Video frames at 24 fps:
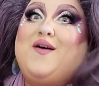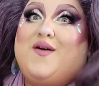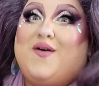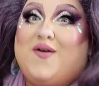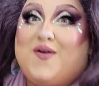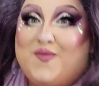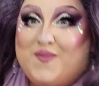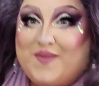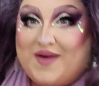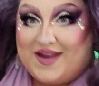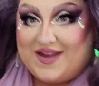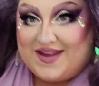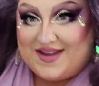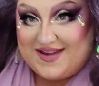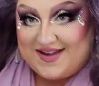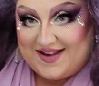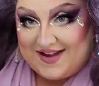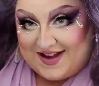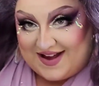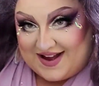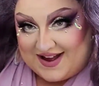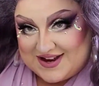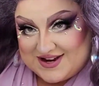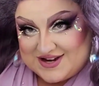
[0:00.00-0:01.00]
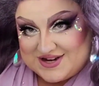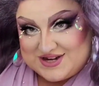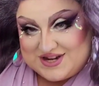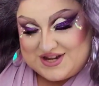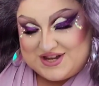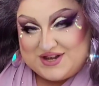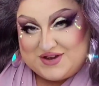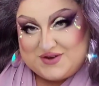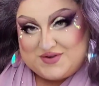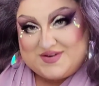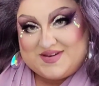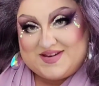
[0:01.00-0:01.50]
Oh my gosh.
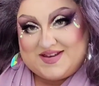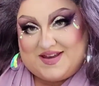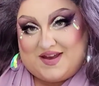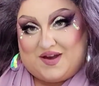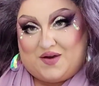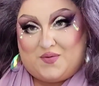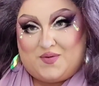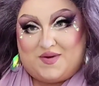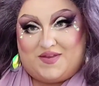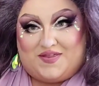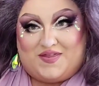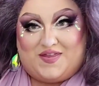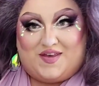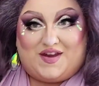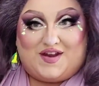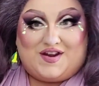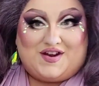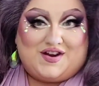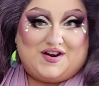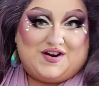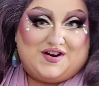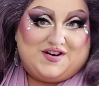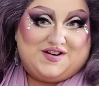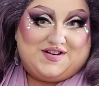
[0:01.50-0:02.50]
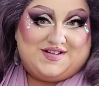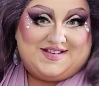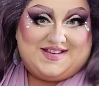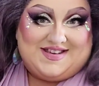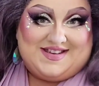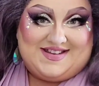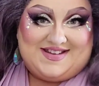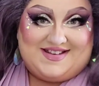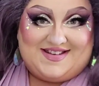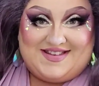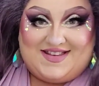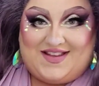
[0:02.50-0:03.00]
Utica with the
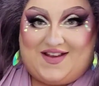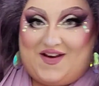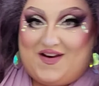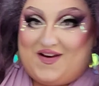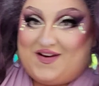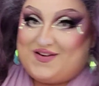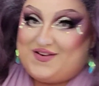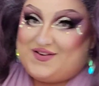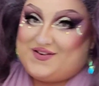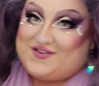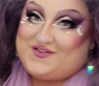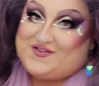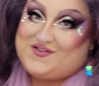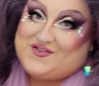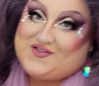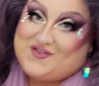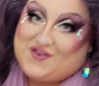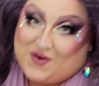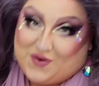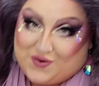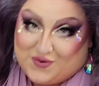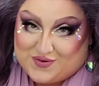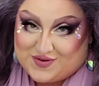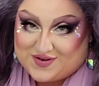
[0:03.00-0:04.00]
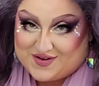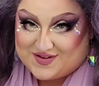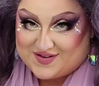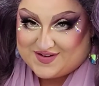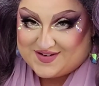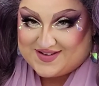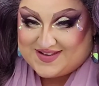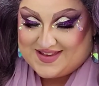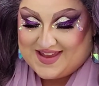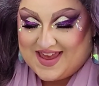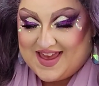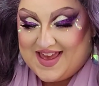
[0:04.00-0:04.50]
curtains on her
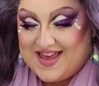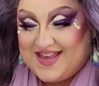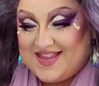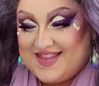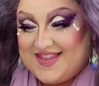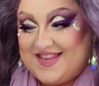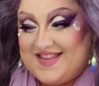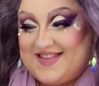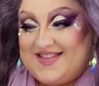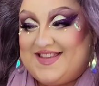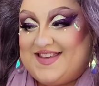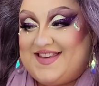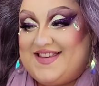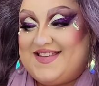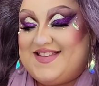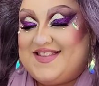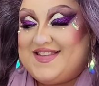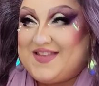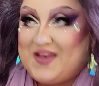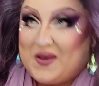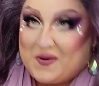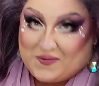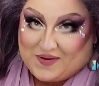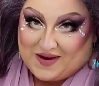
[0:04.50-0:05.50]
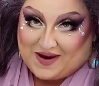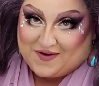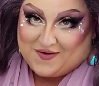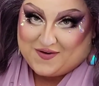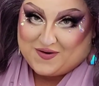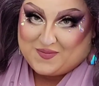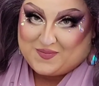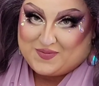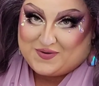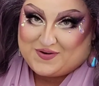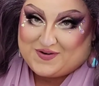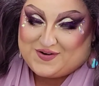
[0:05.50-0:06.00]
shoulders. This is so
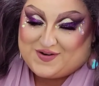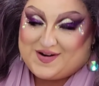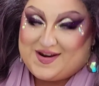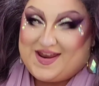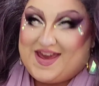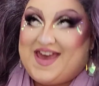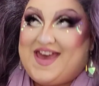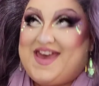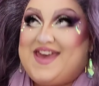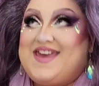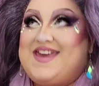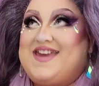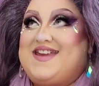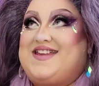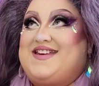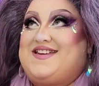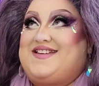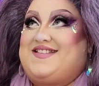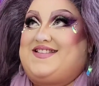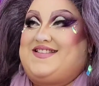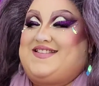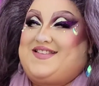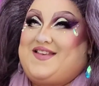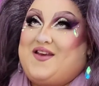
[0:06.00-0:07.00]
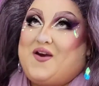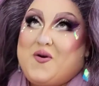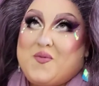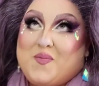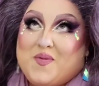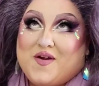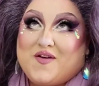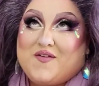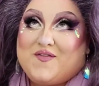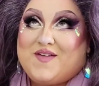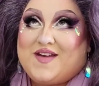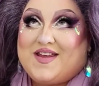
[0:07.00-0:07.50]
Carol Burnett. It is so
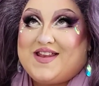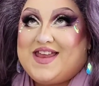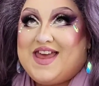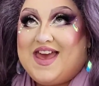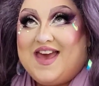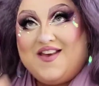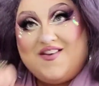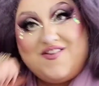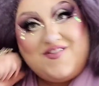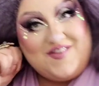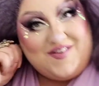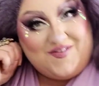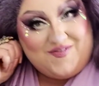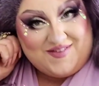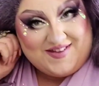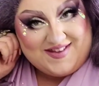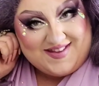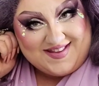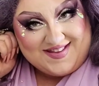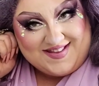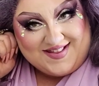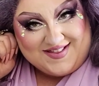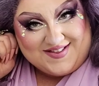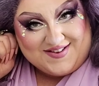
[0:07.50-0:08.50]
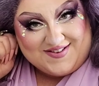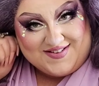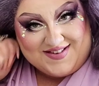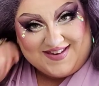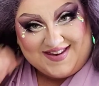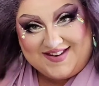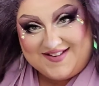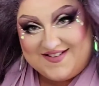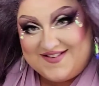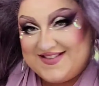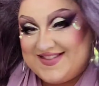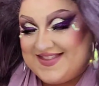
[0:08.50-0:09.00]
perfect. She even did the little
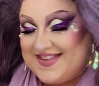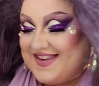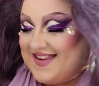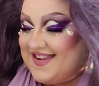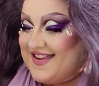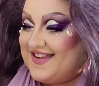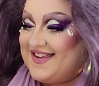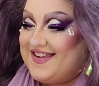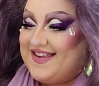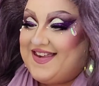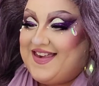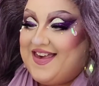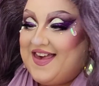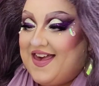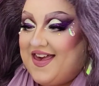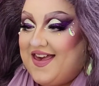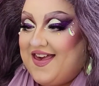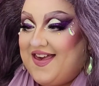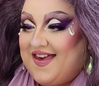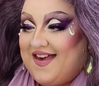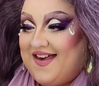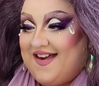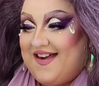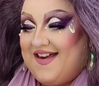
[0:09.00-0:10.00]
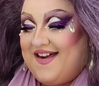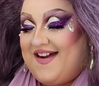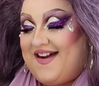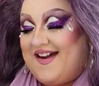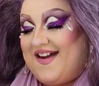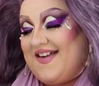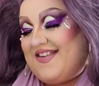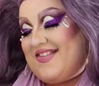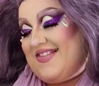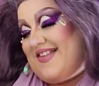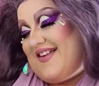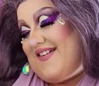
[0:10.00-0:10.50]
ear thing.
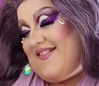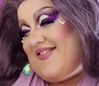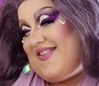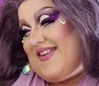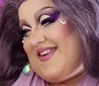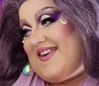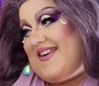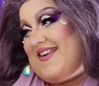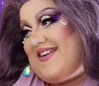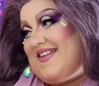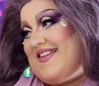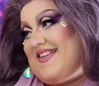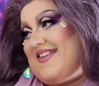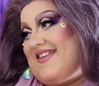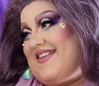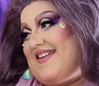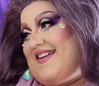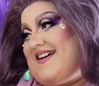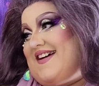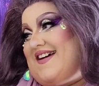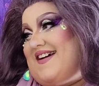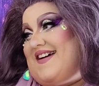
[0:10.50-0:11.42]
I love it.